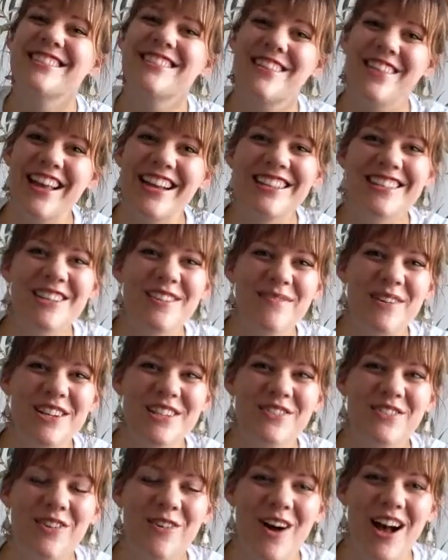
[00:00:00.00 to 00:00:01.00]
So thanks so
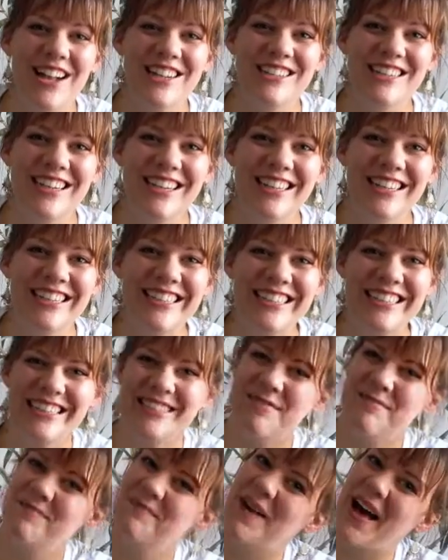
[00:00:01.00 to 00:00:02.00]
much for watching.
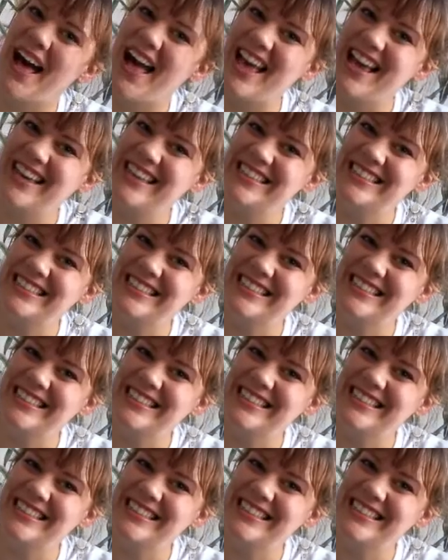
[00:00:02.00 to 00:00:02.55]
Bye.